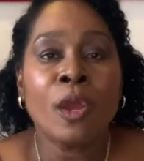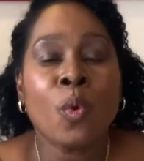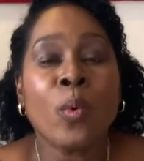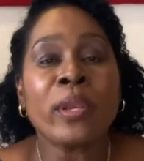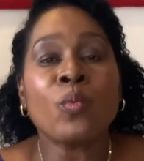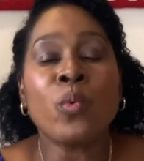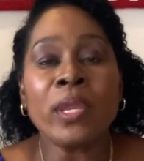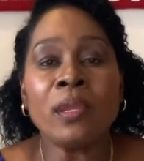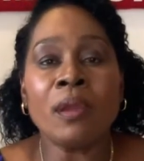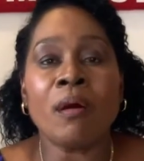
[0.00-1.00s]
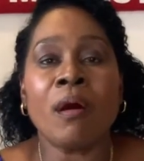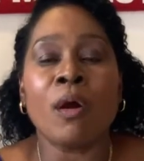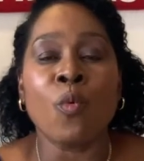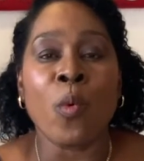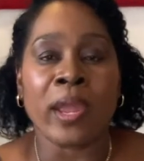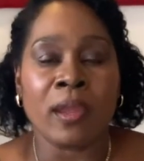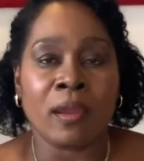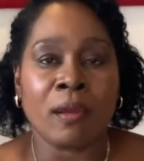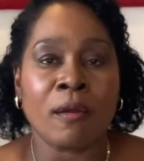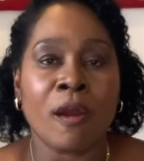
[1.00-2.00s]
when we are
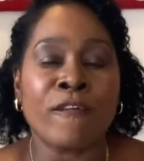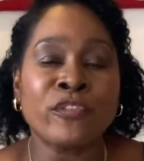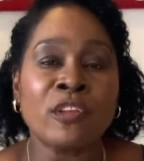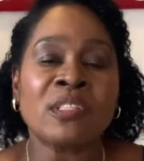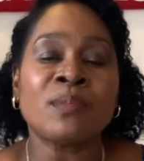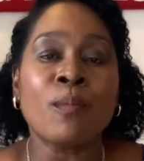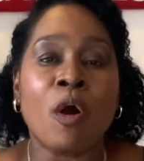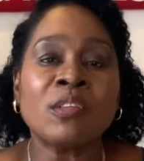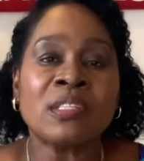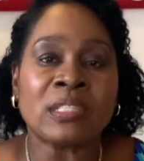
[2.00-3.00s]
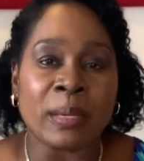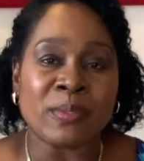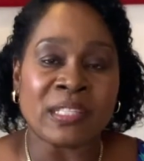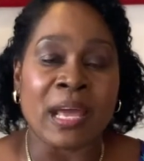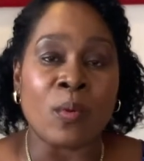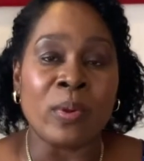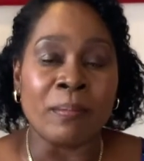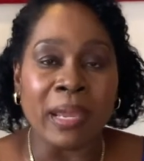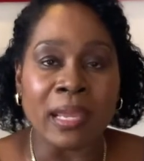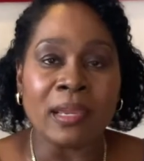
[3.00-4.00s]
aware of the small steps that we
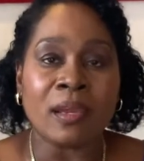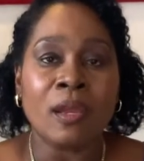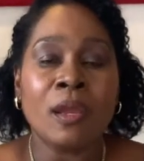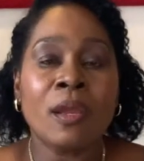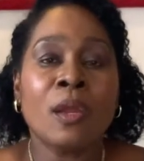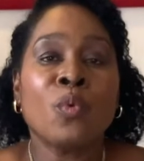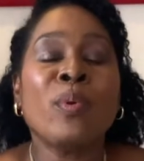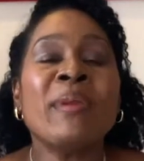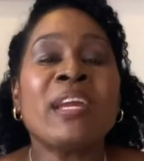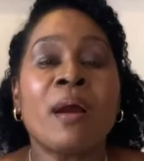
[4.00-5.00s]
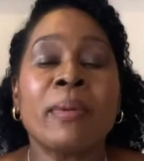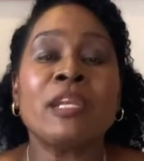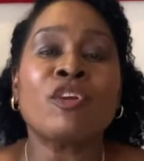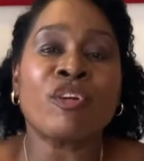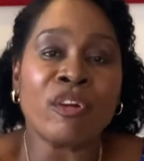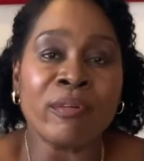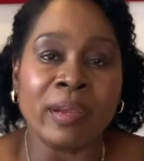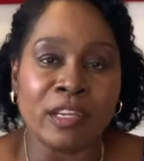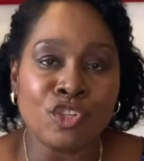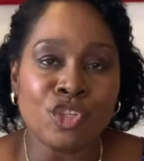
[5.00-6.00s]
make, we become
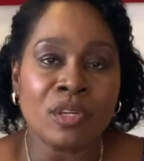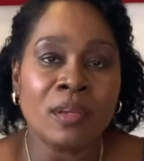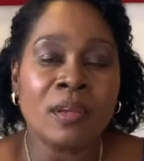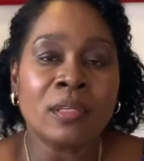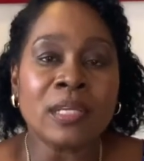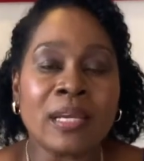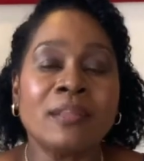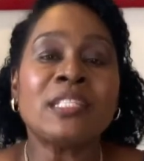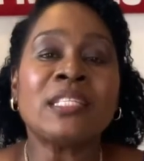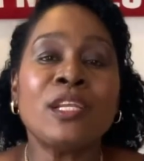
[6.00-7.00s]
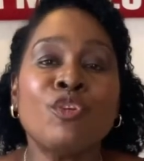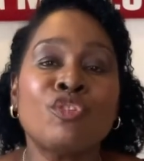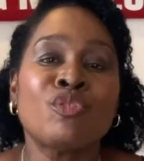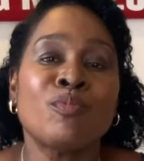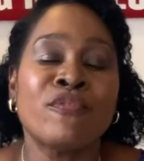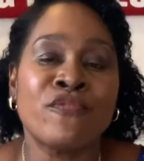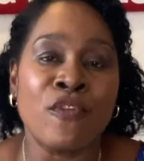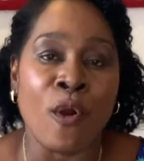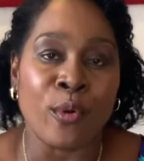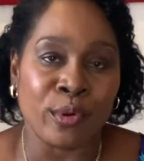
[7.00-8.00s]
encouraged to continue to move
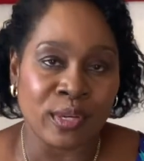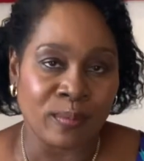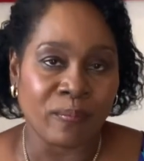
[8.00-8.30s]
forward.